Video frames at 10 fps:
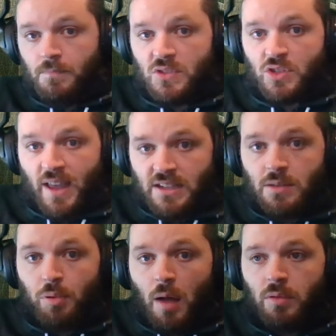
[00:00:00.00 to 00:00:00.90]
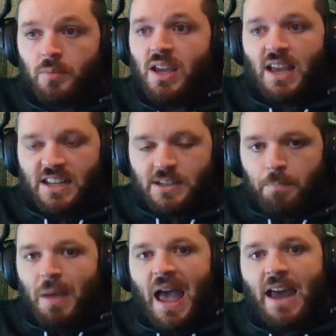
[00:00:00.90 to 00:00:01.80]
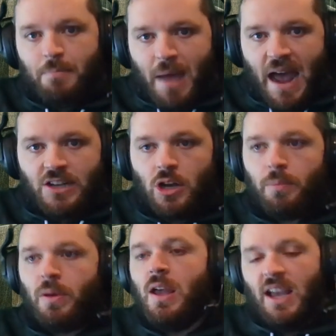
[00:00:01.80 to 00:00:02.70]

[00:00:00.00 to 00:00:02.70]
So that's the problem. It's a bad matchup.